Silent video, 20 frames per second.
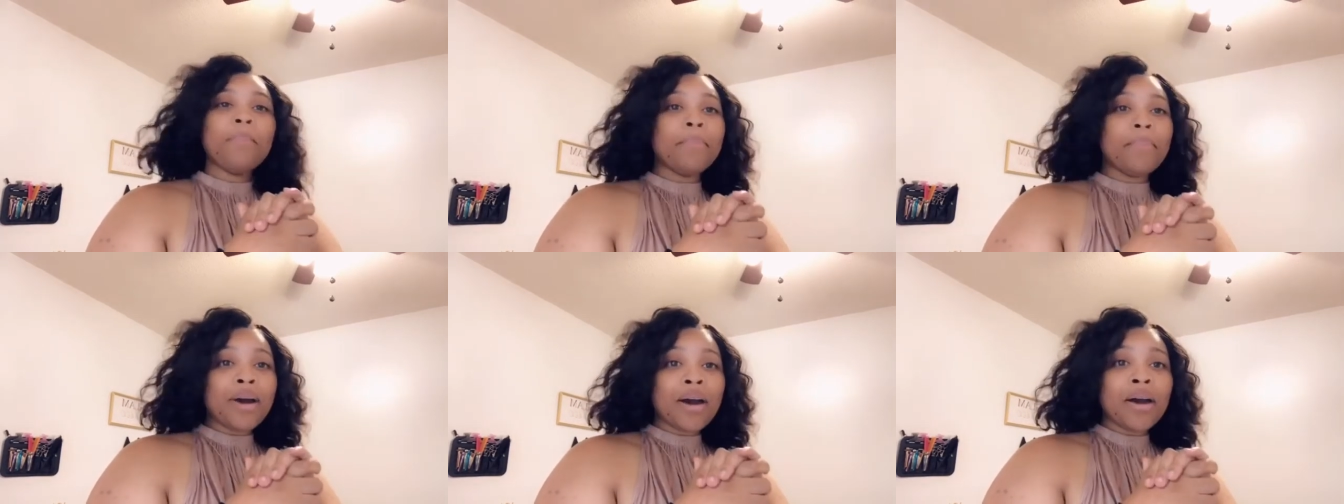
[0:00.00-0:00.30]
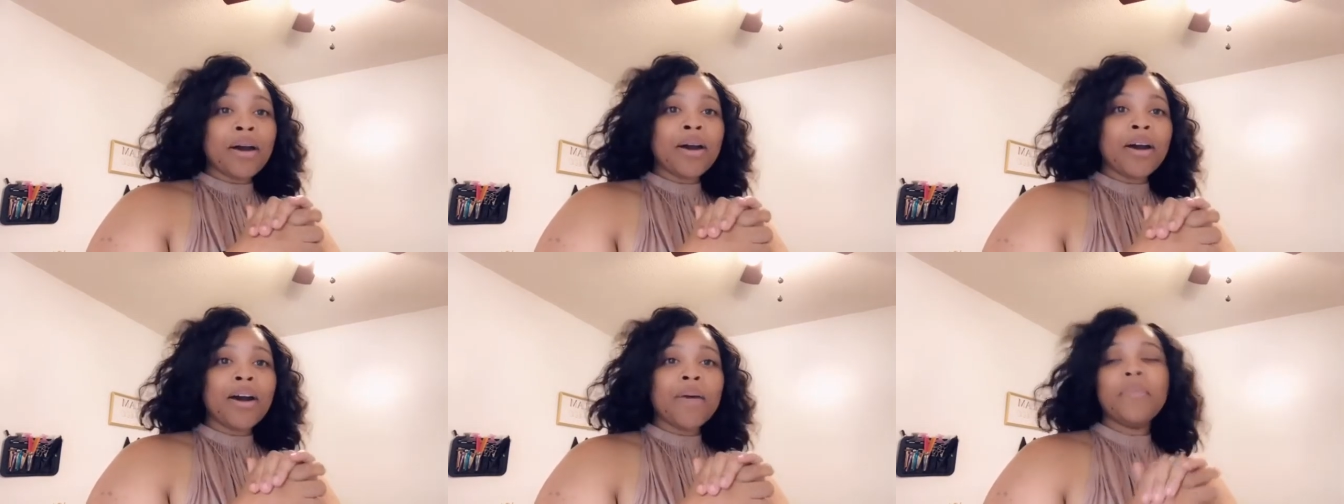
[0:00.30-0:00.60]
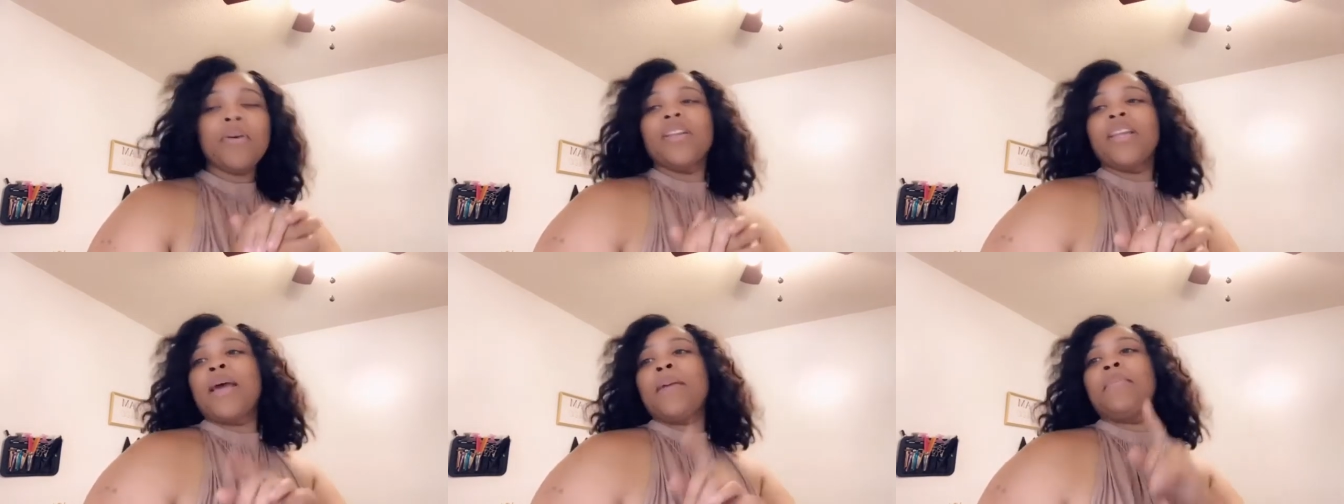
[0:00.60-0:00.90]

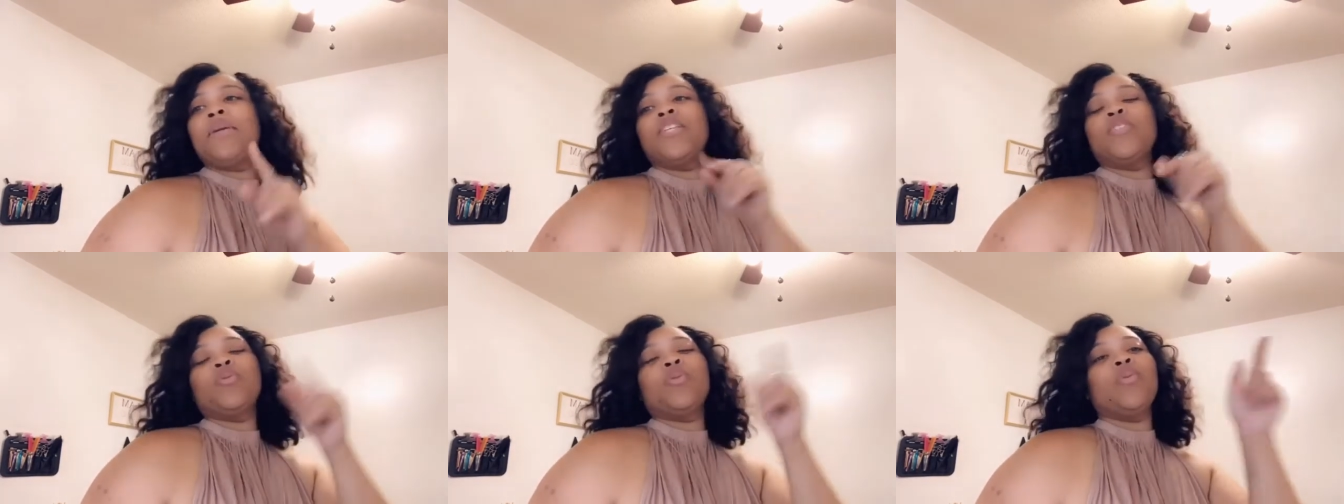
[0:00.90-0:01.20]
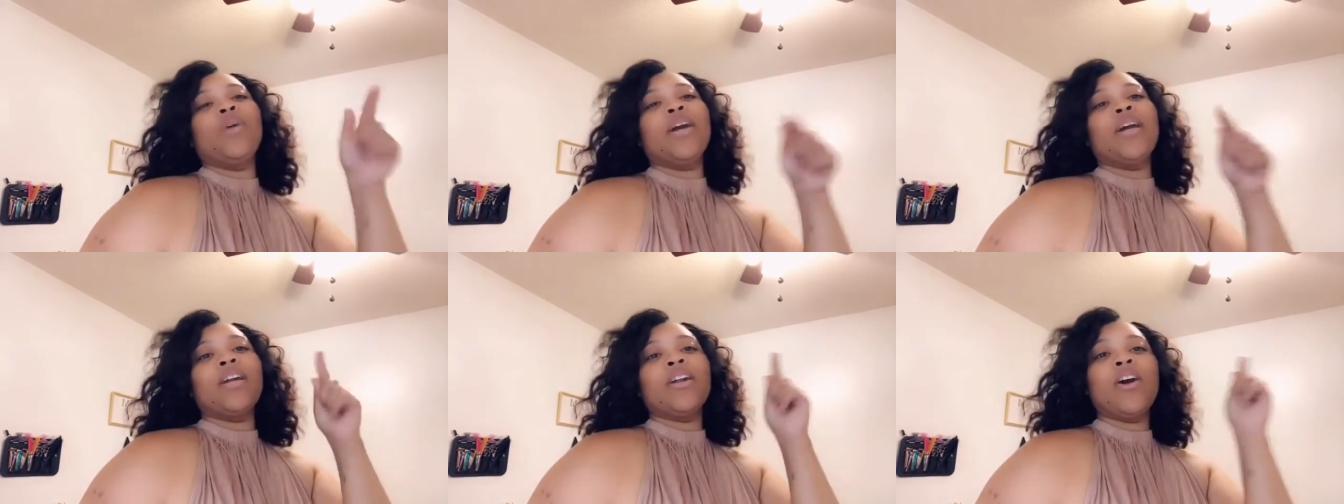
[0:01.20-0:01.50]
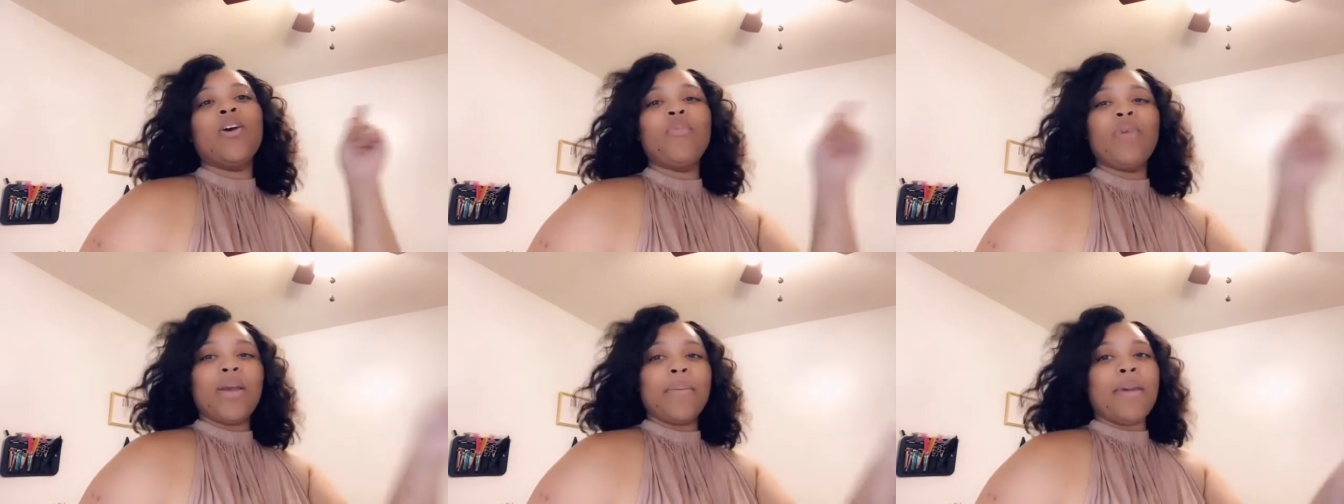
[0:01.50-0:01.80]
Boom. That means we're working
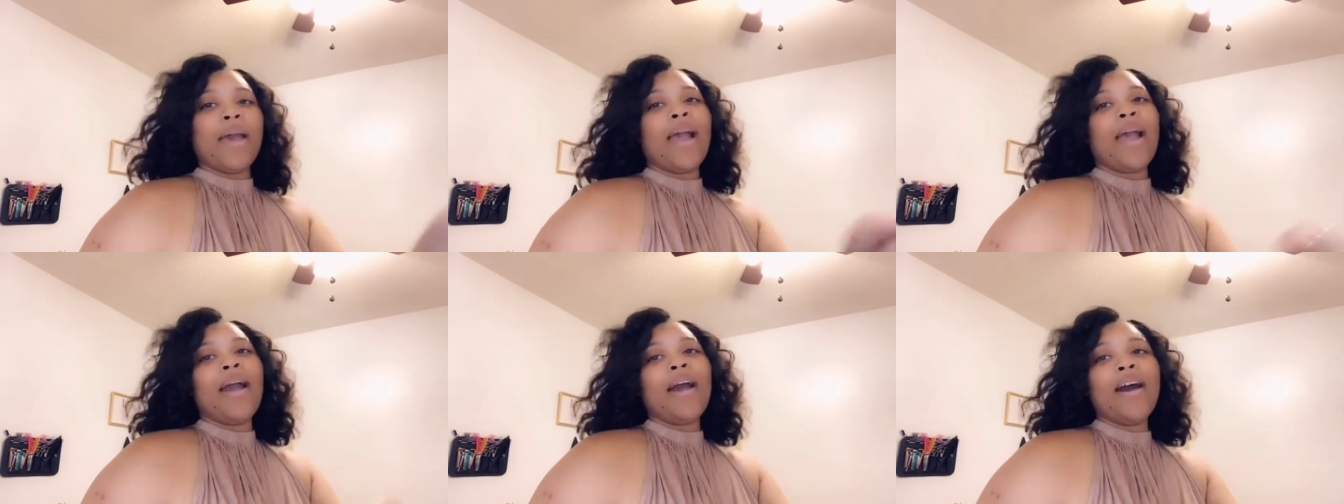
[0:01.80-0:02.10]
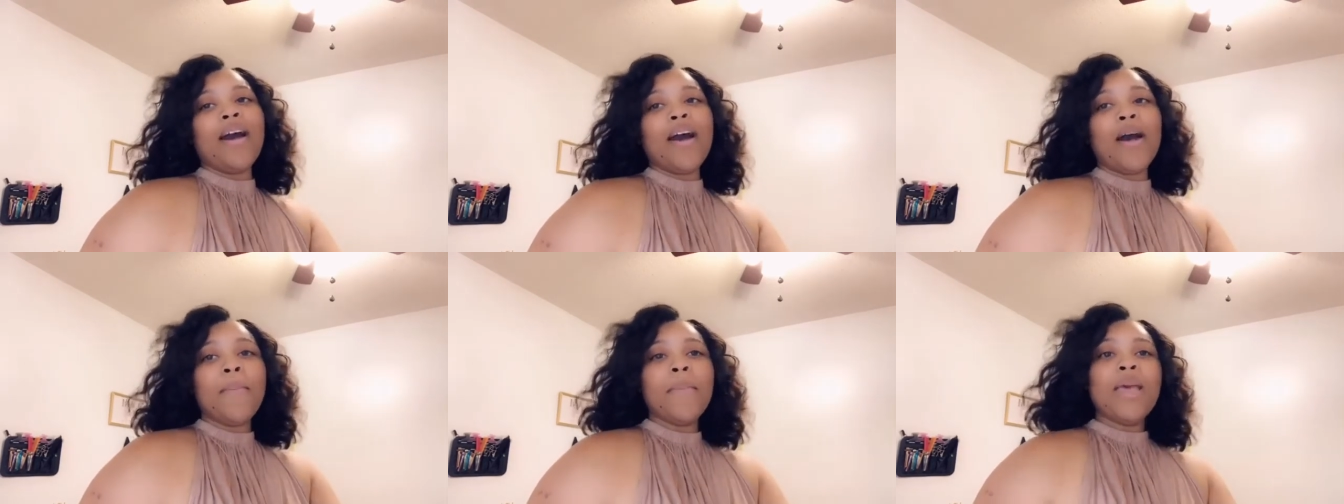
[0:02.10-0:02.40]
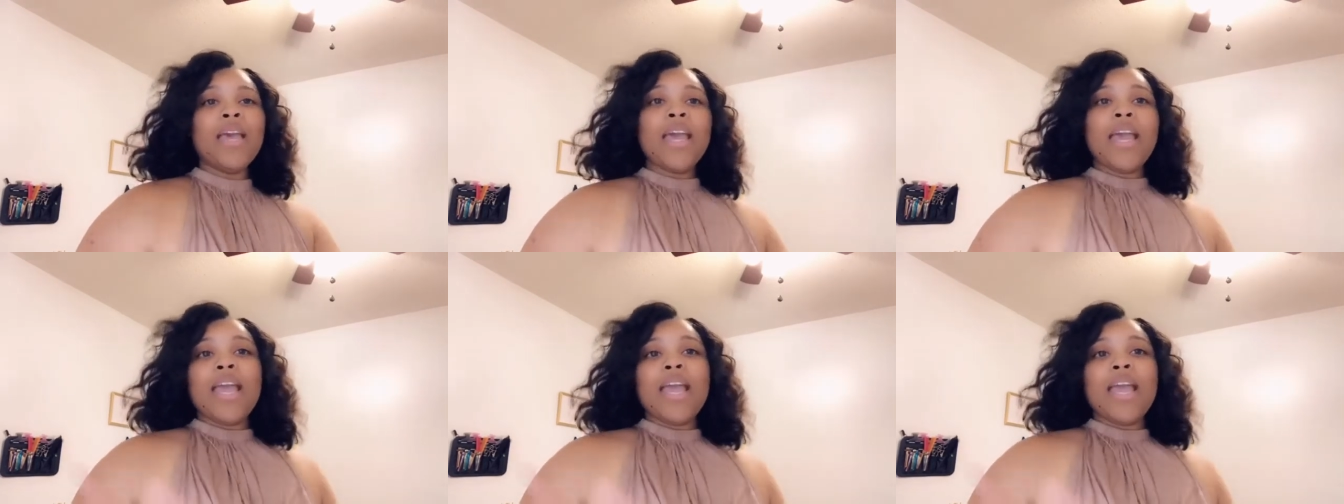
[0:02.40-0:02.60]
our way back up,